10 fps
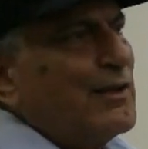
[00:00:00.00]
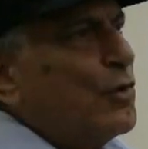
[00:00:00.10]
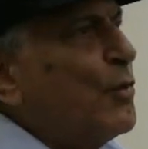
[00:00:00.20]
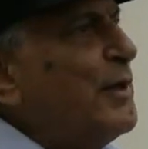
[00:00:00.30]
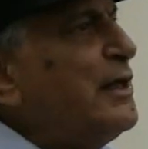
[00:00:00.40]

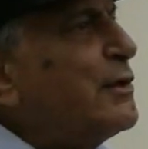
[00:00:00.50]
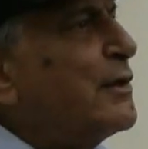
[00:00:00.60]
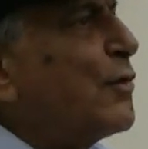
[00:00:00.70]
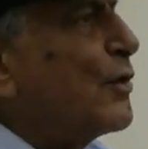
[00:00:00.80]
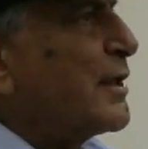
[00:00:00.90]
Nobody
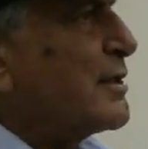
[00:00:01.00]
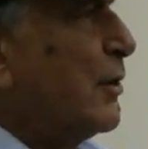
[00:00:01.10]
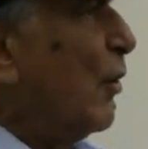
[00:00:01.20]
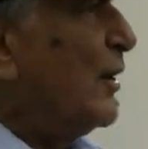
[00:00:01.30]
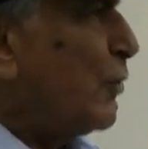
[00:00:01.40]
taught us. They
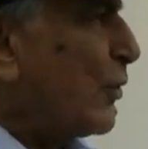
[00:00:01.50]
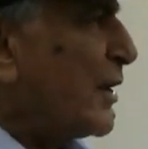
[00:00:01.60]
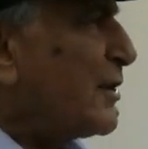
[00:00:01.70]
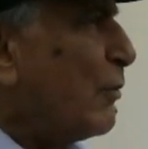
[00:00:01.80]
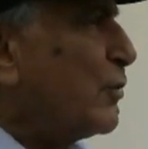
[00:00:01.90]
all taught
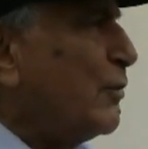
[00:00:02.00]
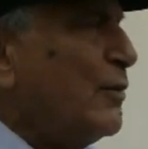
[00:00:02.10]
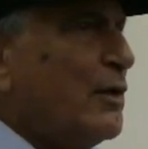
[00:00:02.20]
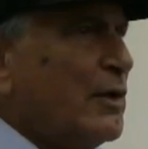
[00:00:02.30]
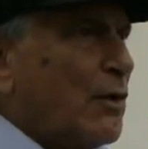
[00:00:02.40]
us how to
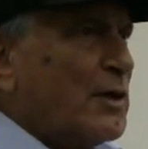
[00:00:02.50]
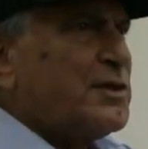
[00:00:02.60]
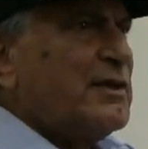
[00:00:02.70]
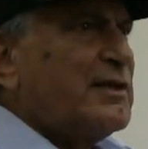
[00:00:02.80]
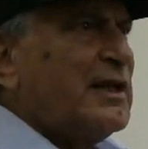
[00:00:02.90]

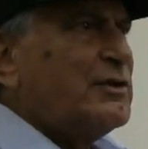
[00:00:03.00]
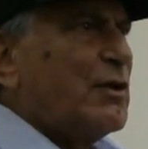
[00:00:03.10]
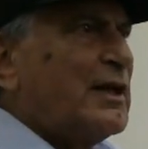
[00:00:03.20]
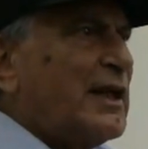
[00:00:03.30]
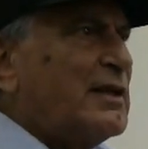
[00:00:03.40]
concentrate
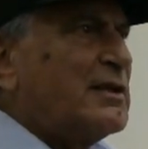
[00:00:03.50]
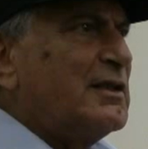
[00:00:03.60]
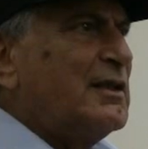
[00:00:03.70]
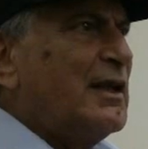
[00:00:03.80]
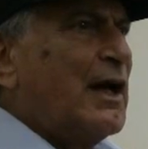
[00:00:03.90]
your attention,